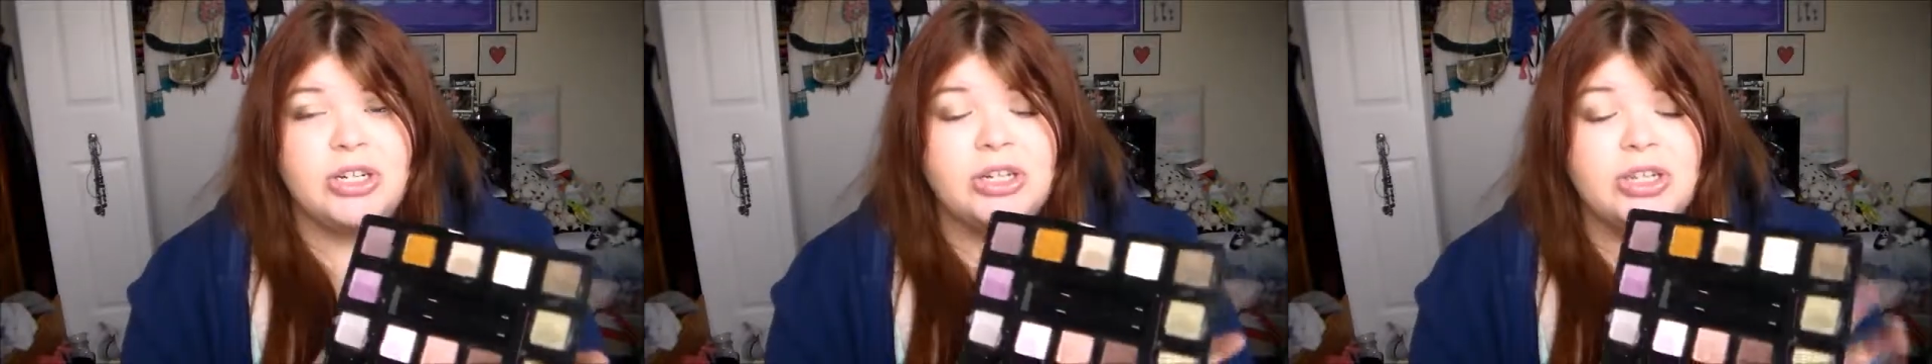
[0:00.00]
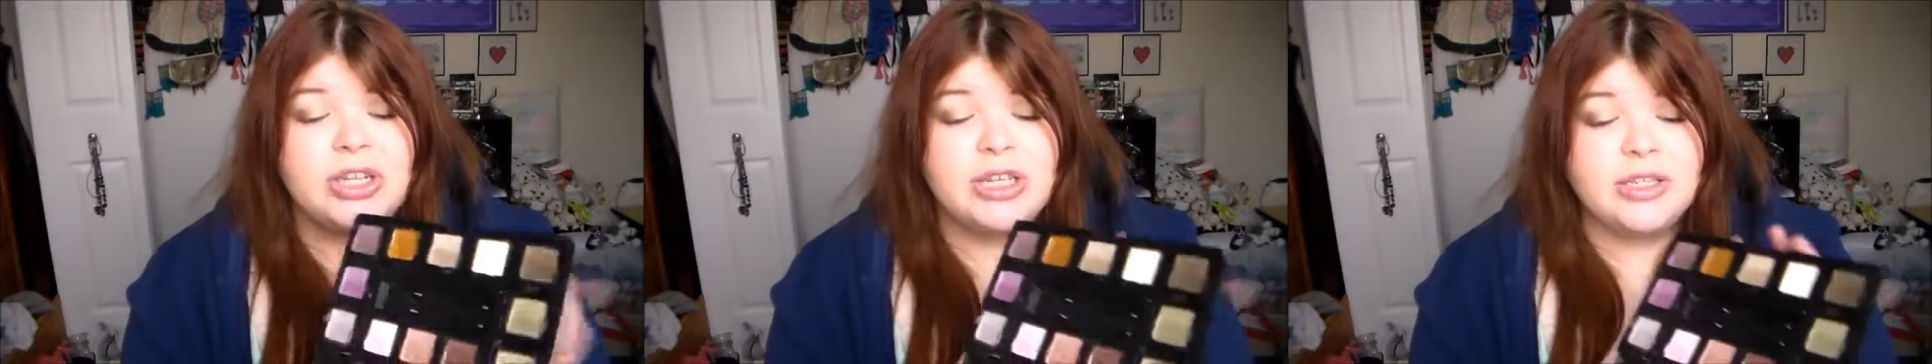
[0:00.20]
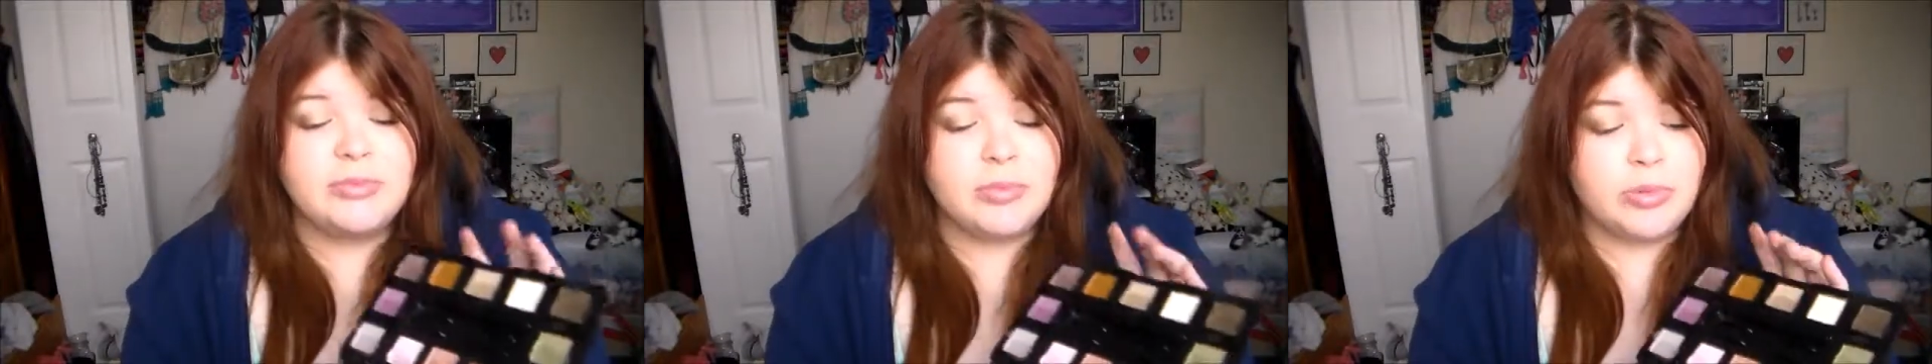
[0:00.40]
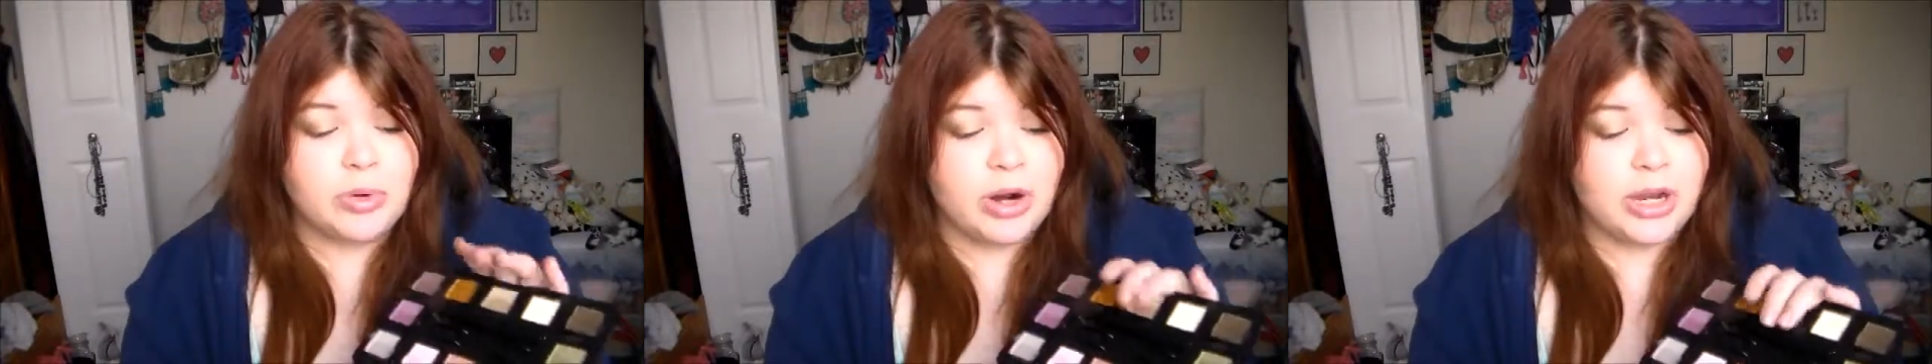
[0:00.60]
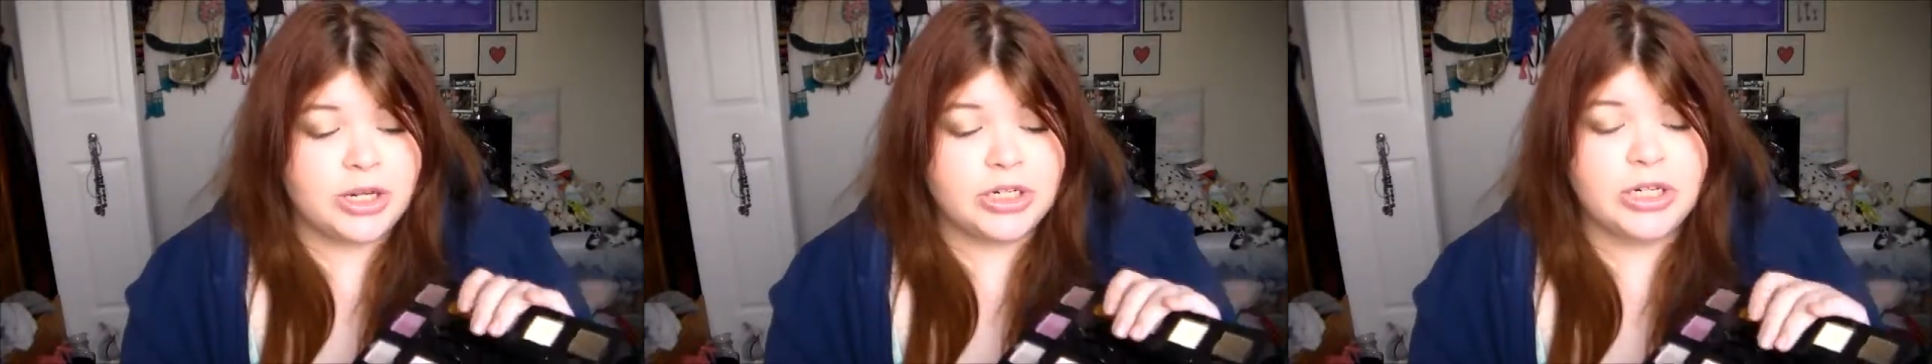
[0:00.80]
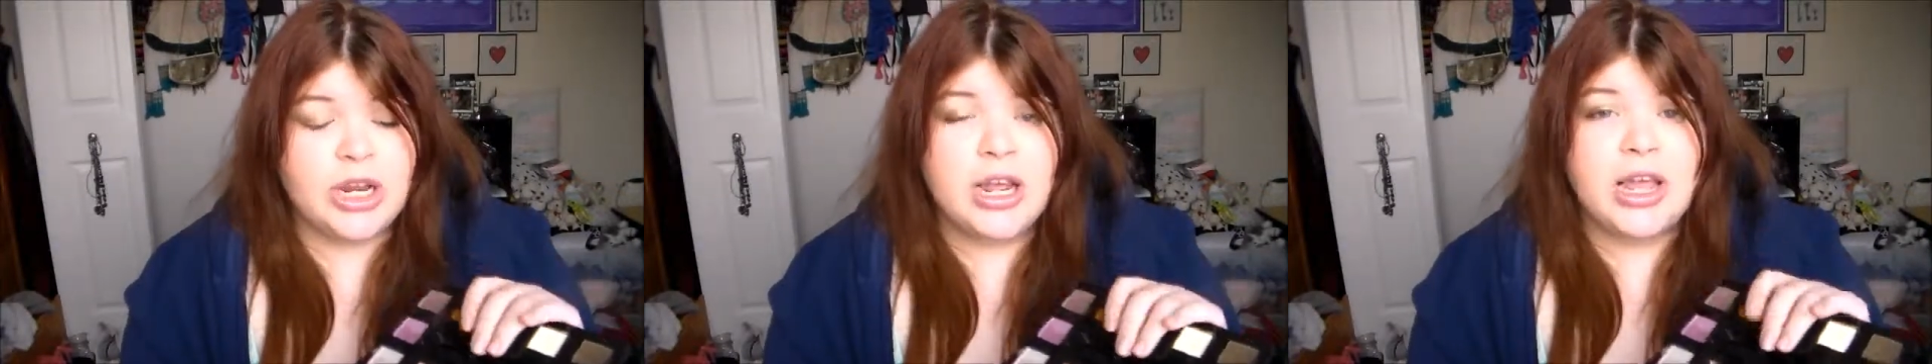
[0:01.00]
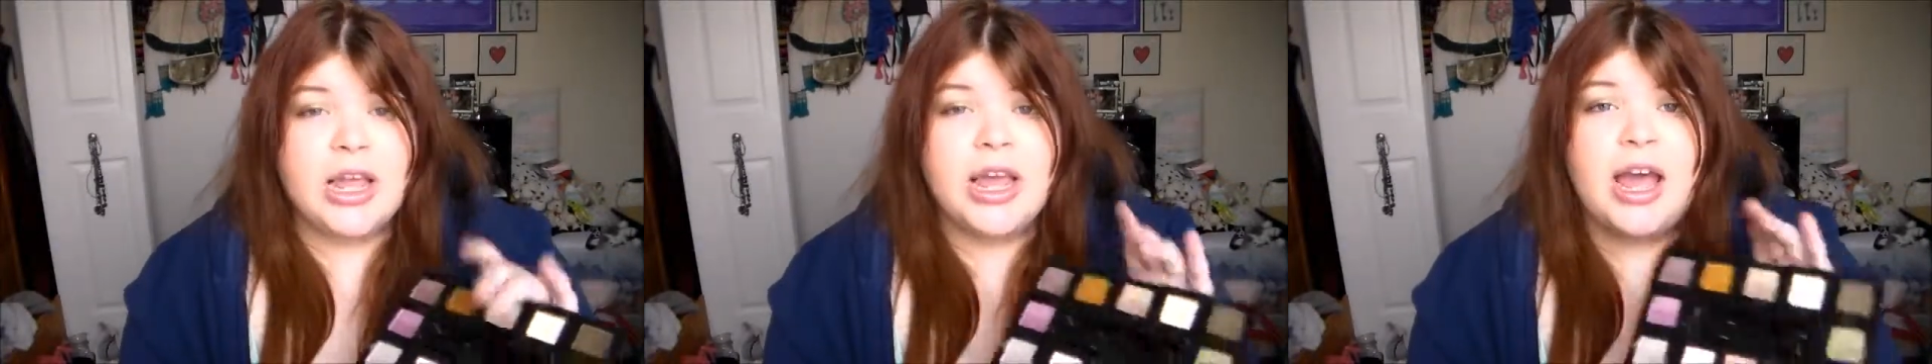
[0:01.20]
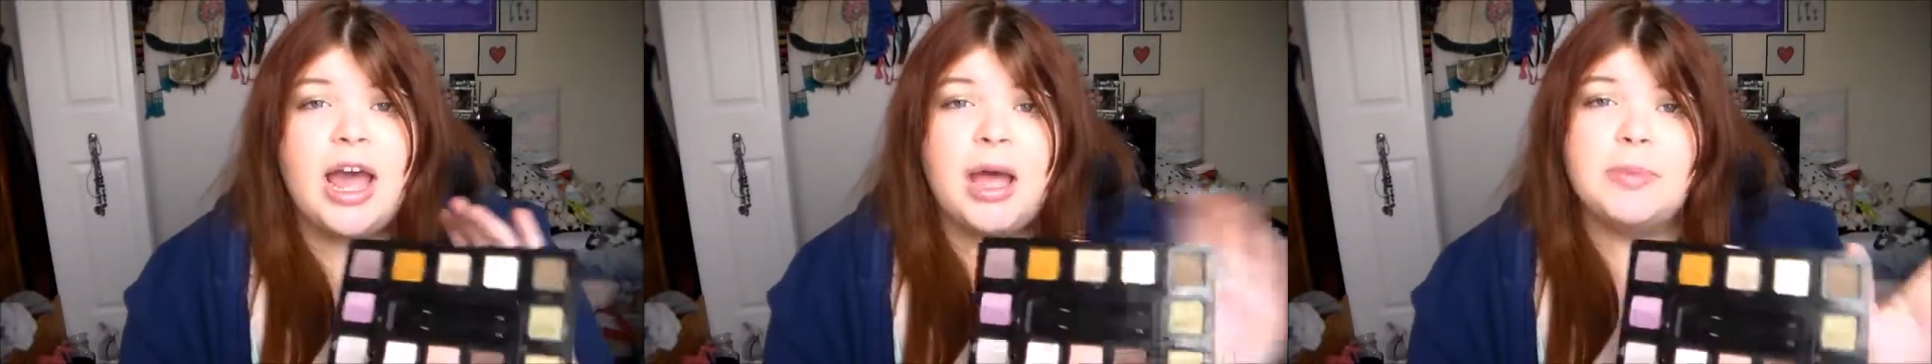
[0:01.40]
This brush
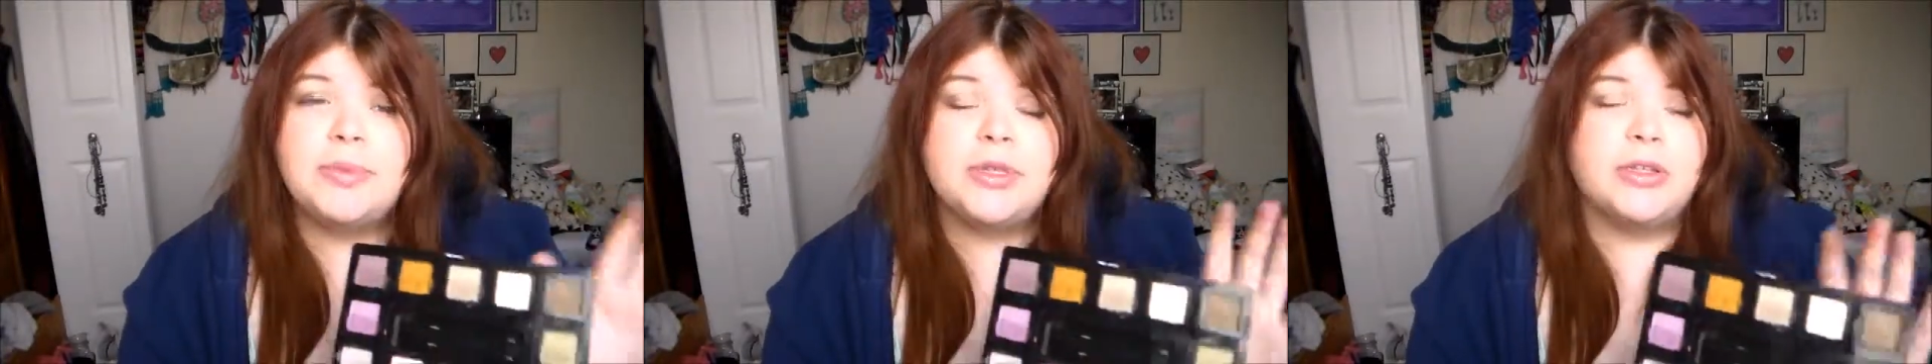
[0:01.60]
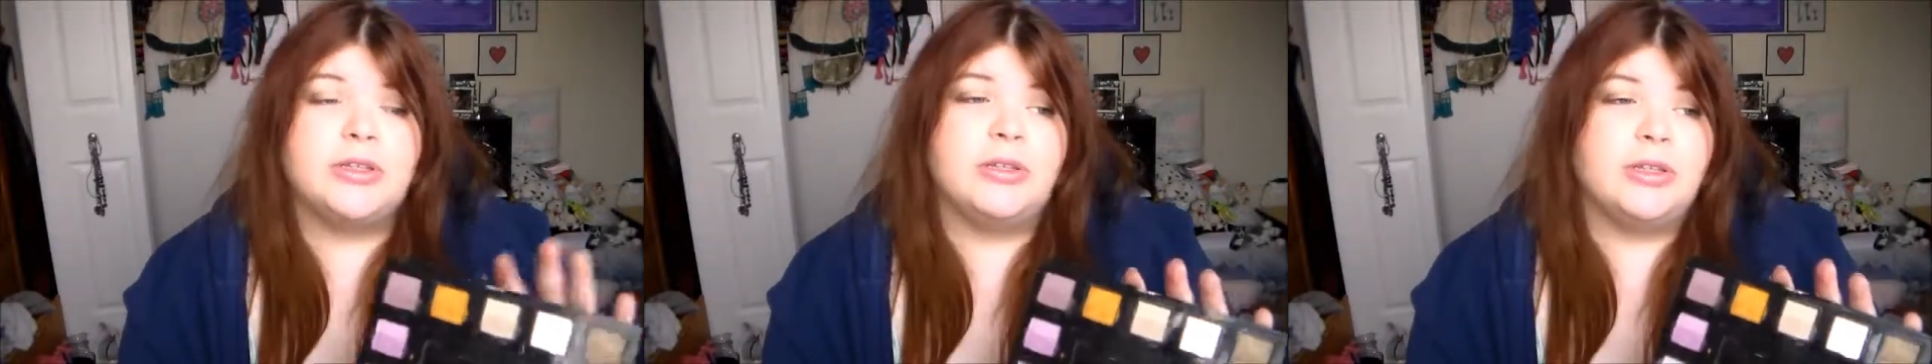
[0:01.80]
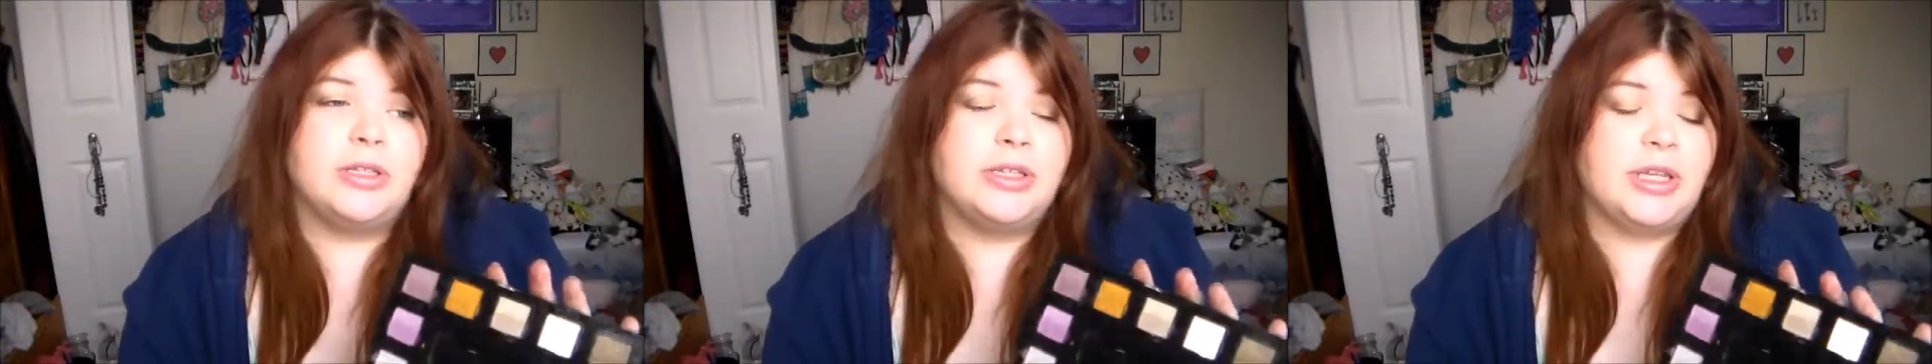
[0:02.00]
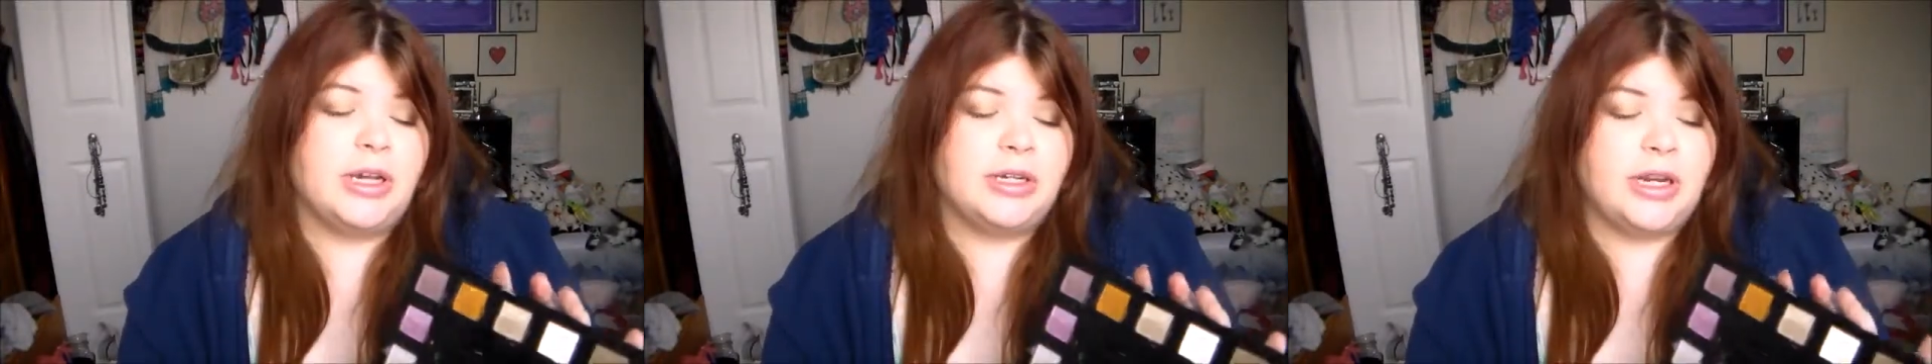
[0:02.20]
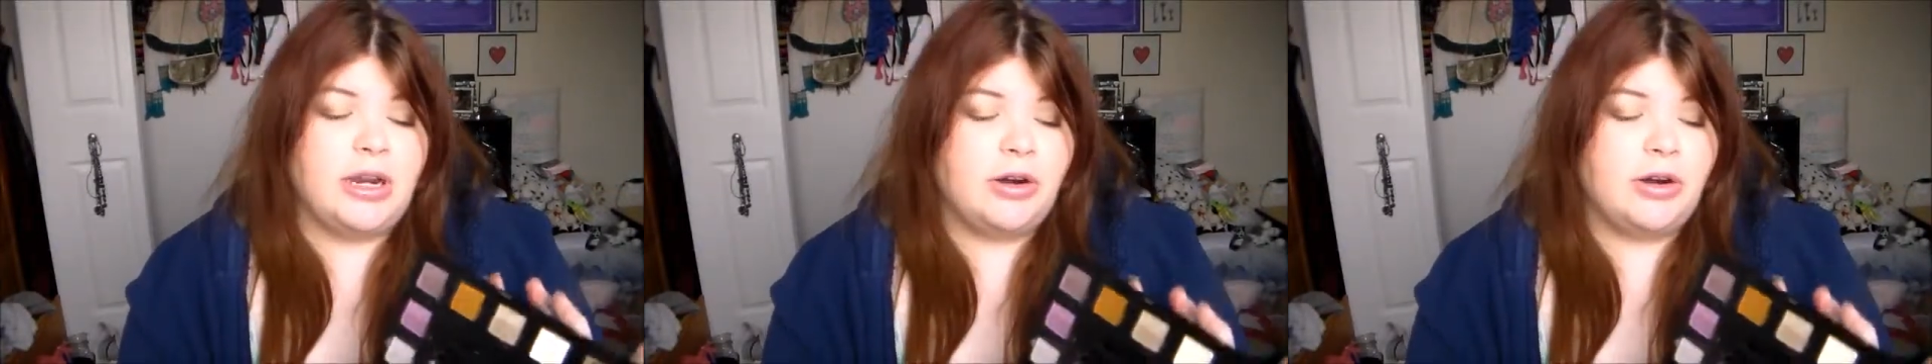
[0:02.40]
absolutely sucks.